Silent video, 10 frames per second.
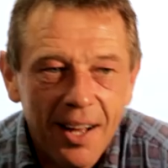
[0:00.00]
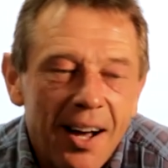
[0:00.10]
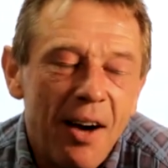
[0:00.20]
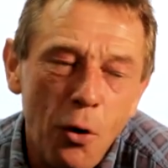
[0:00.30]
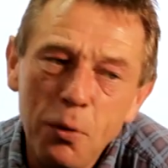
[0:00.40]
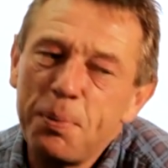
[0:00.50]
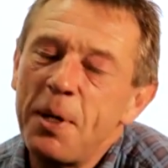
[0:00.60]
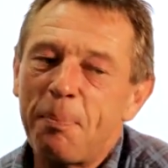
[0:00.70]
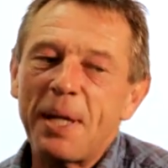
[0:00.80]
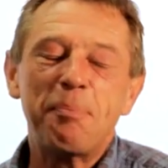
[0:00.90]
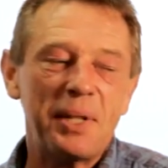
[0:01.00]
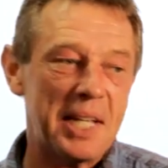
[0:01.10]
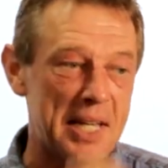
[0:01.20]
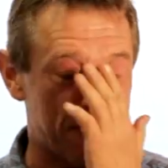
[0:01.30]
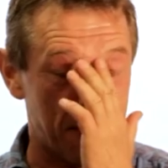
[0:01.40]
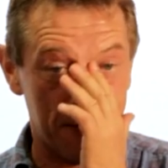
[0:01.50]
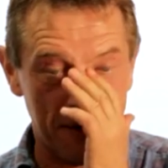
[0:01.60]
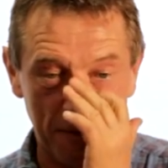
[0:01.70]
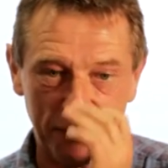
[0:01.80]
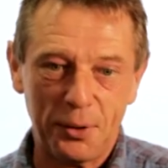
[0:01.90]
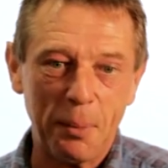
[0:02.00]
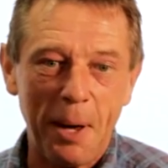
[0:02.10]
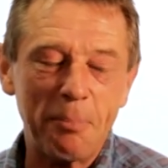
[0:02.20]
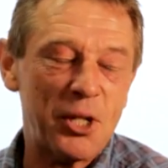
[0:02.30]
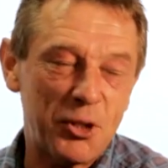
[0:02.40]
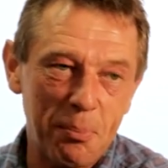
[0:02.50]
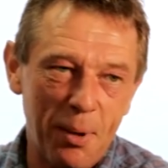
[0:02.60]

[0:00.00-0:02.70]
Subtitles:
I've always been a big believer of the baptism